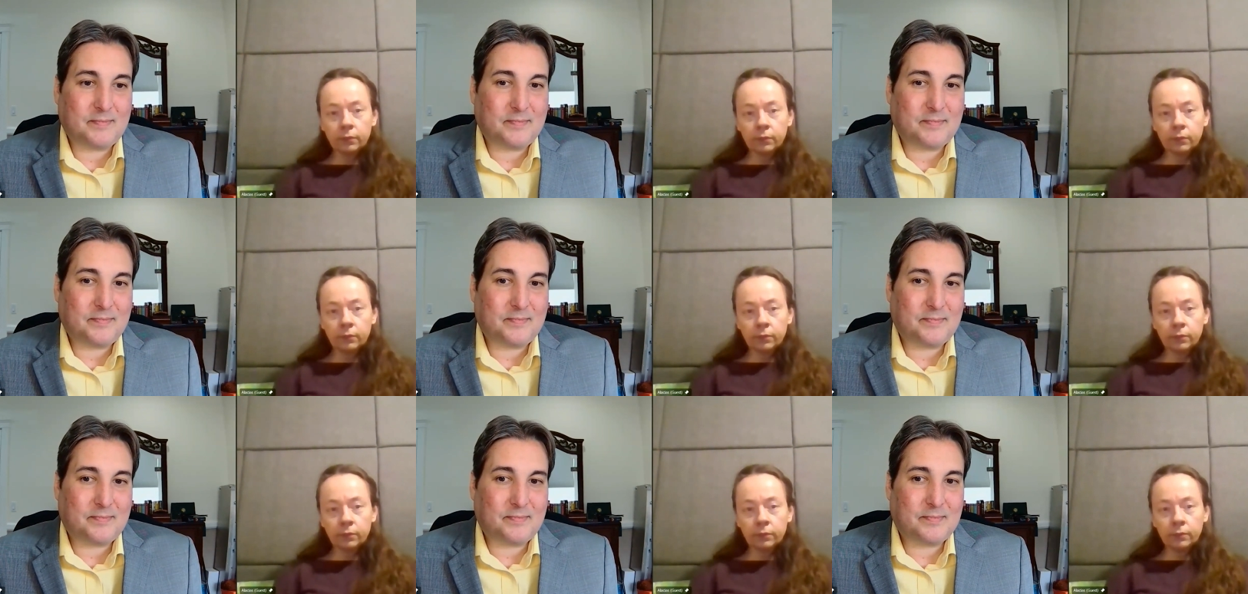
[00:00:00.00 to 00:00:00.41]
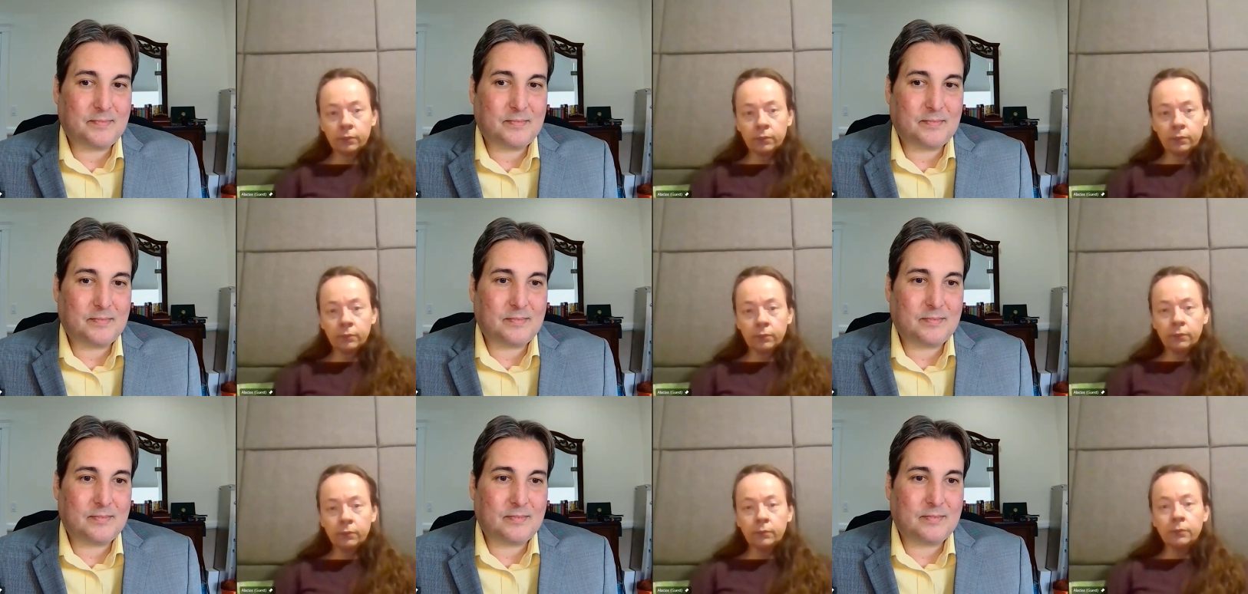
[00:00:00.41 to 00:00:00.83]

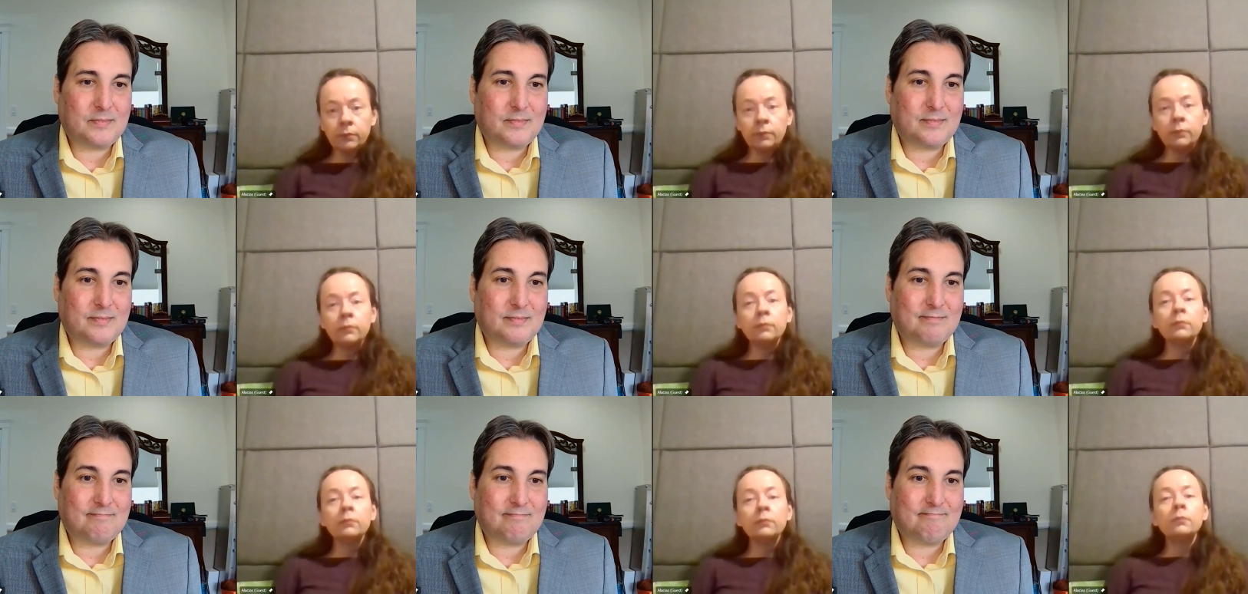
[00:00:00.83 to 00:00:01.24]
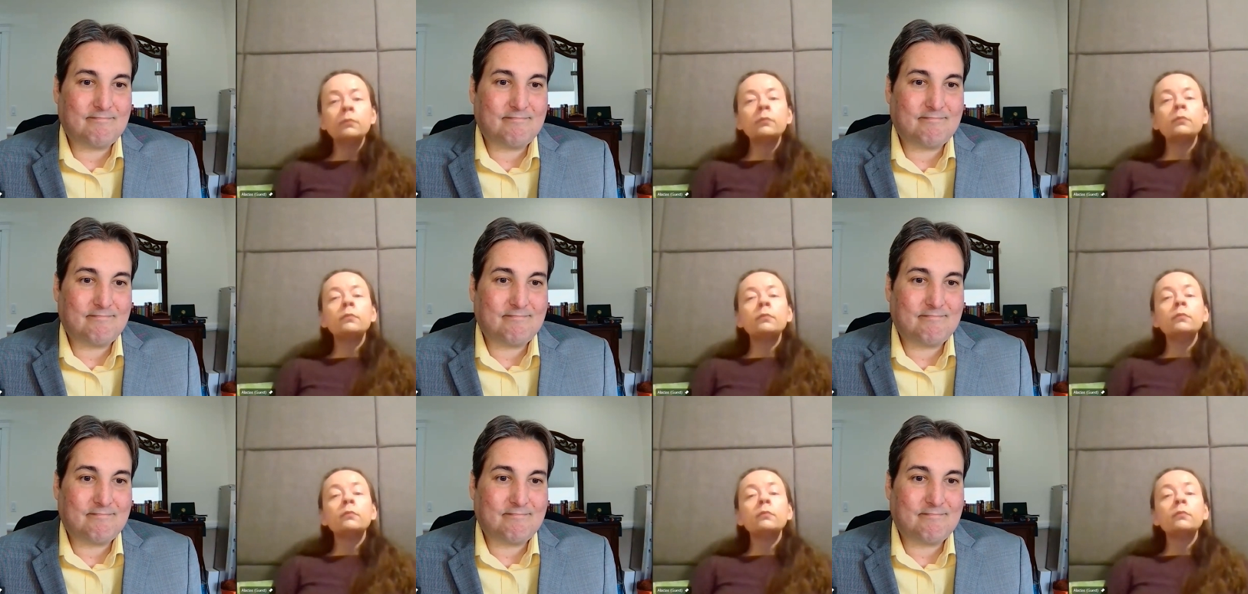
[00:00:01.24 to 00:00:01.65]

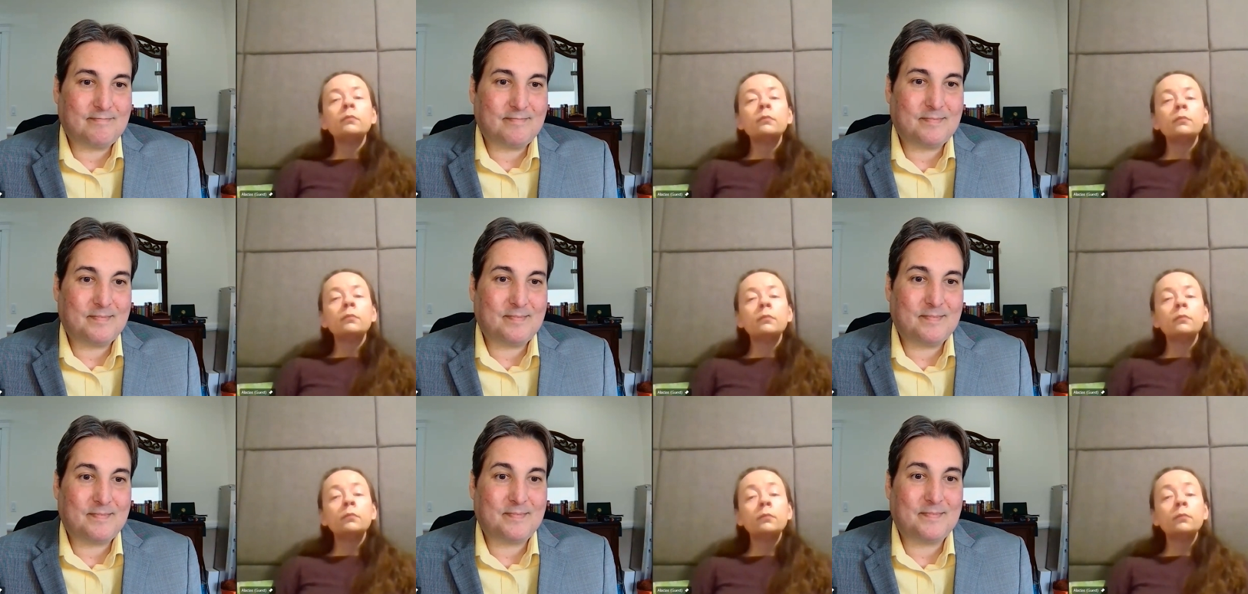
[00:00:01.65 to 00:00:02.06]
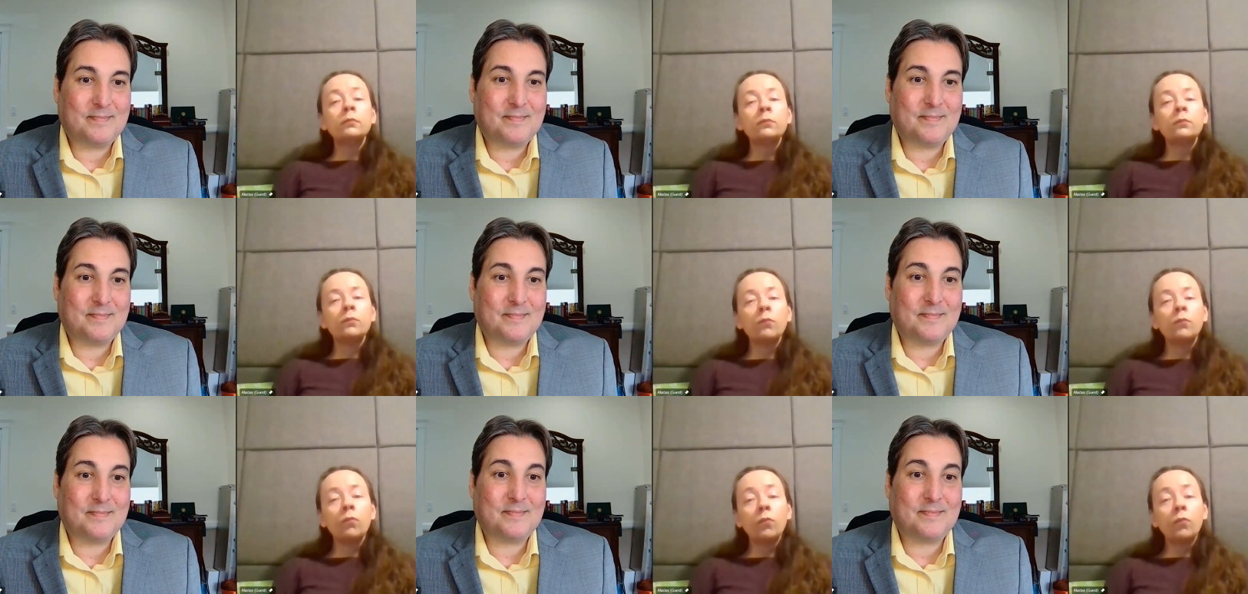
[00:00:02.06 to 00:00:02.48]

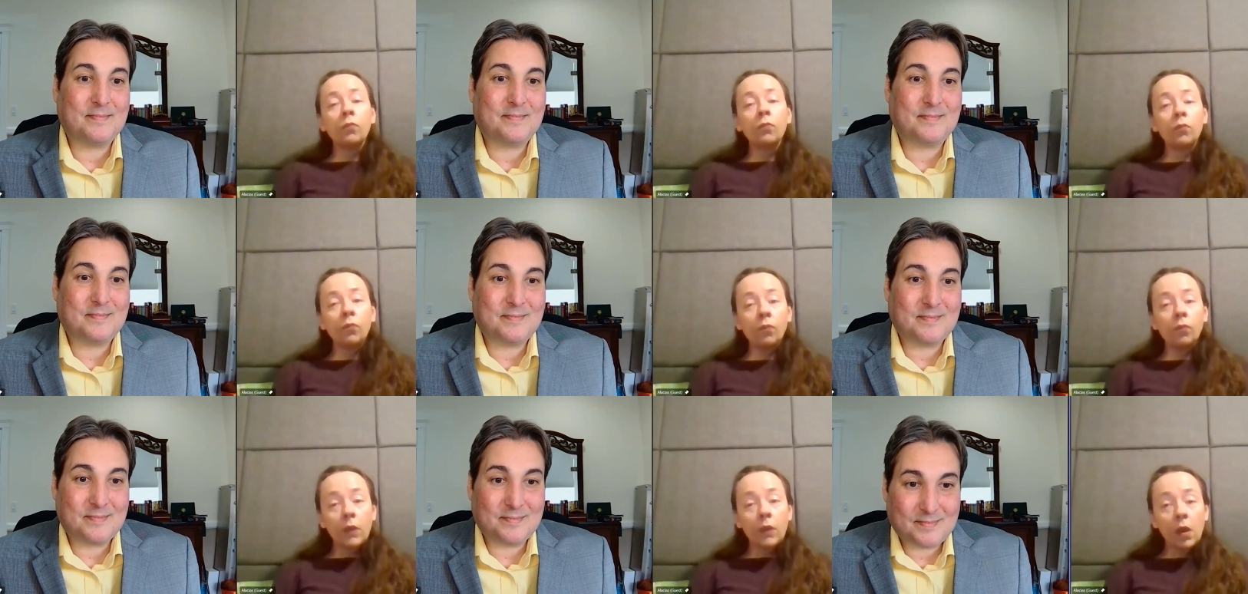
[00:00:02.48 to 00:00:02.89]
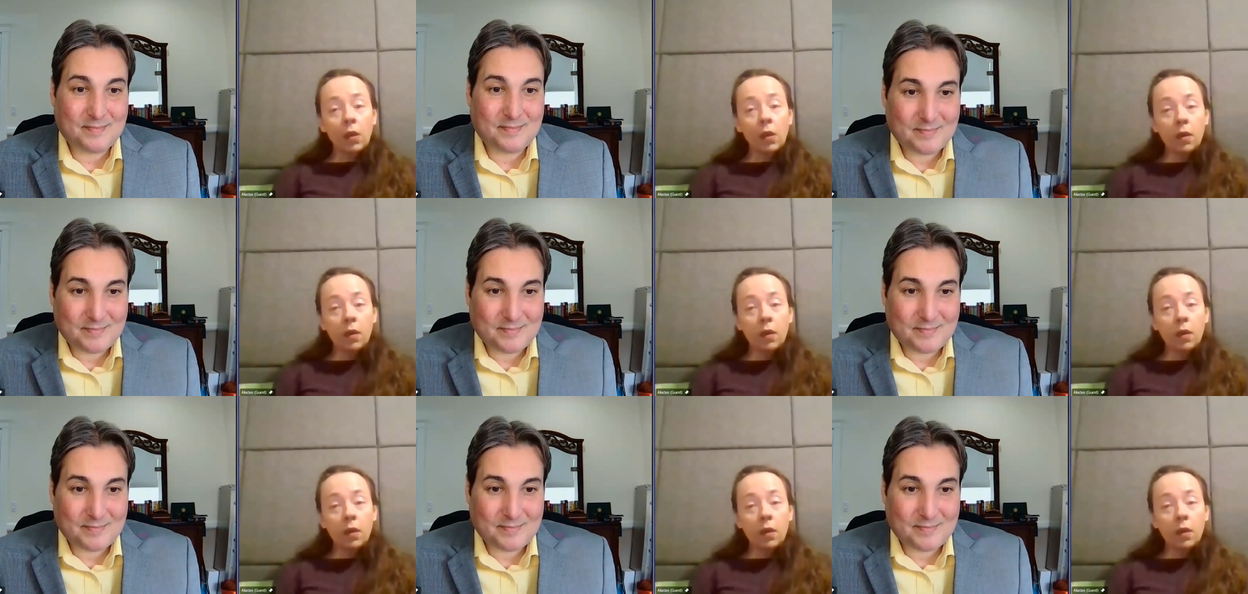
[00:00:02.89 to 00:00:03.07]
(no one is talking)